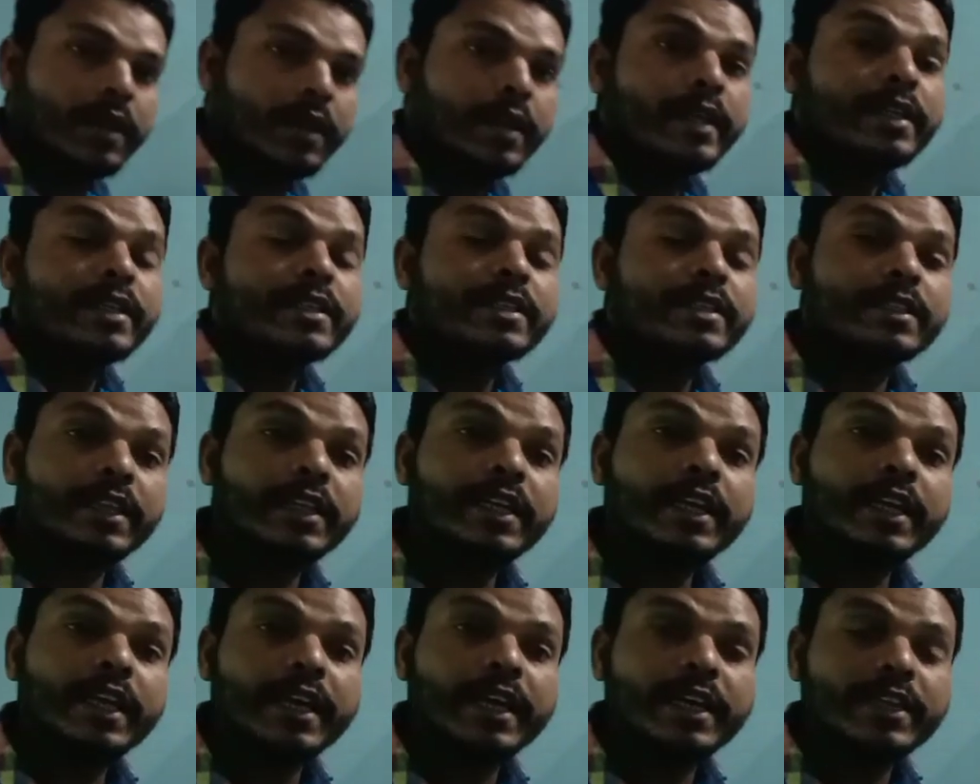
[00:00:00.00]

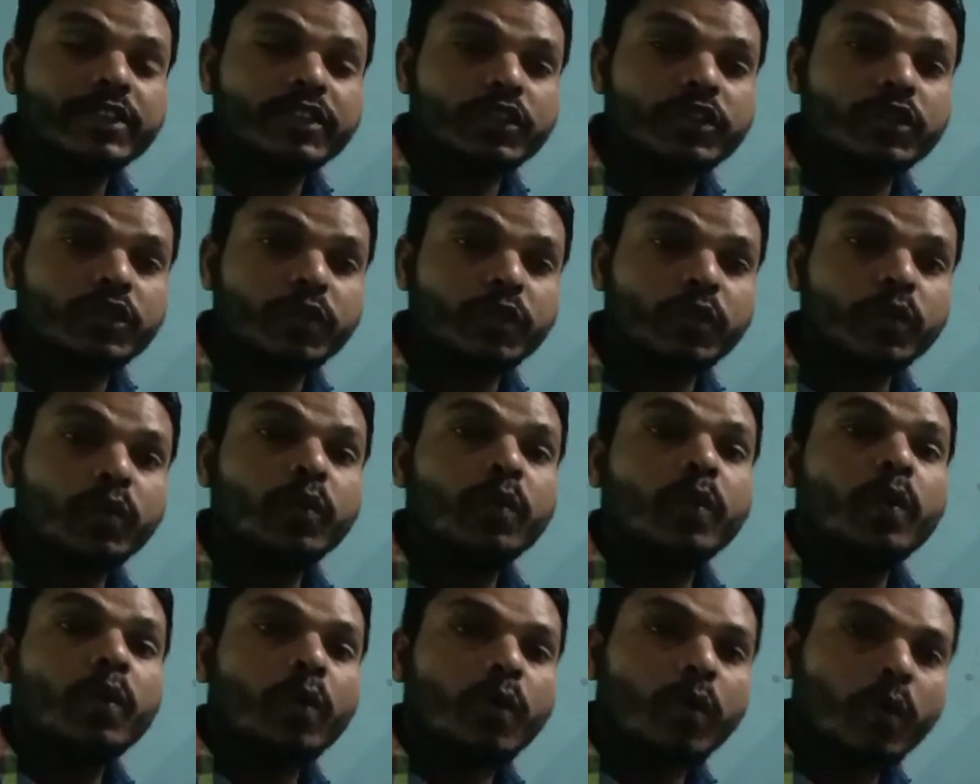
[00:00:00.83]

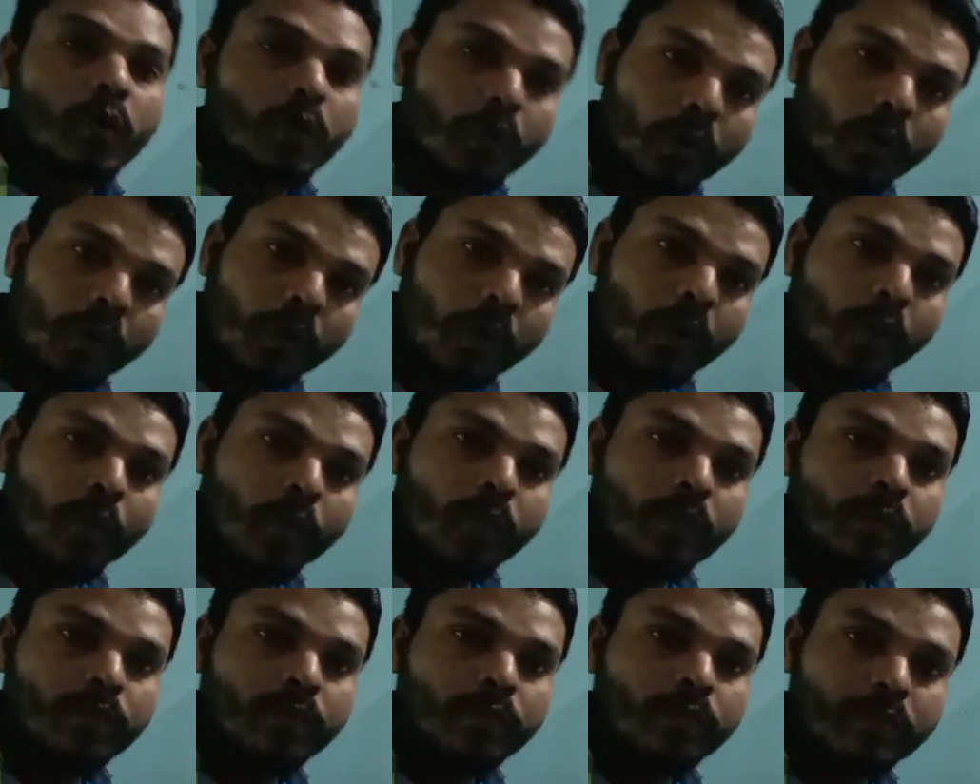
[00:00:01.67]
CH2O,
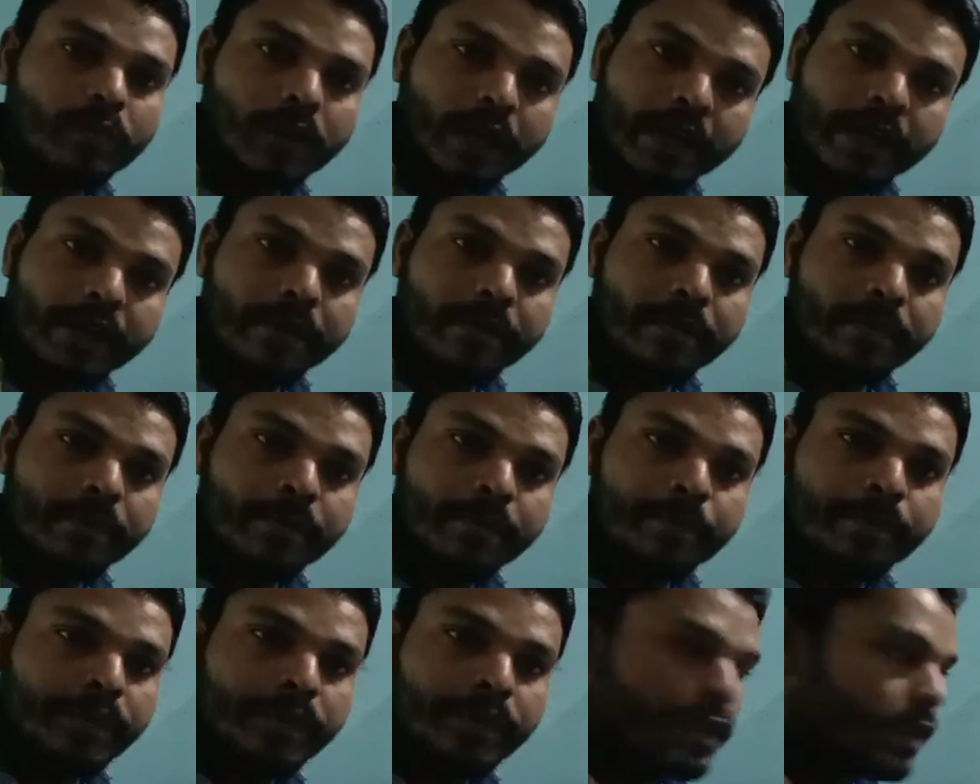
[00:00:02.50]
right?
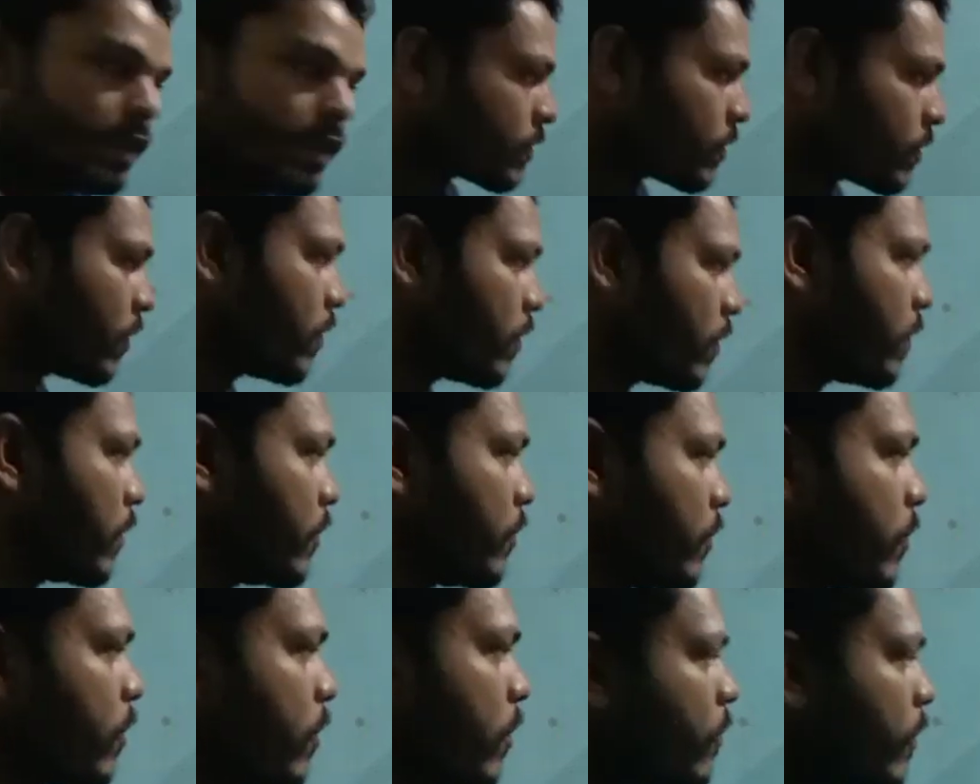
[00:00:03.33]
So you
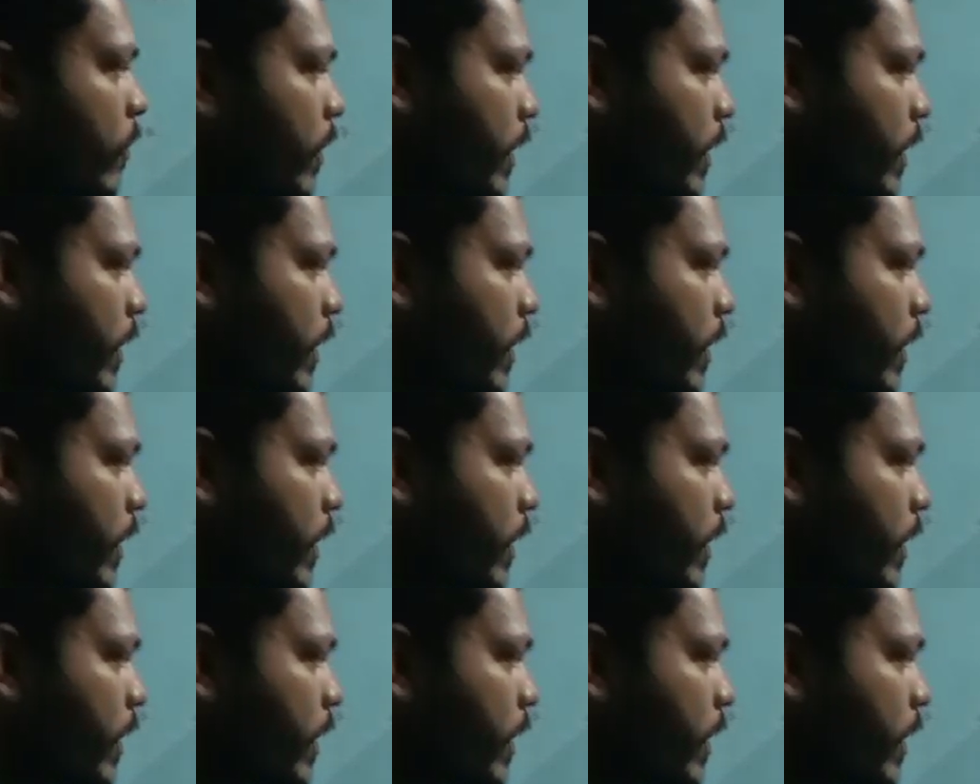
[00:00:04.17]
don't worry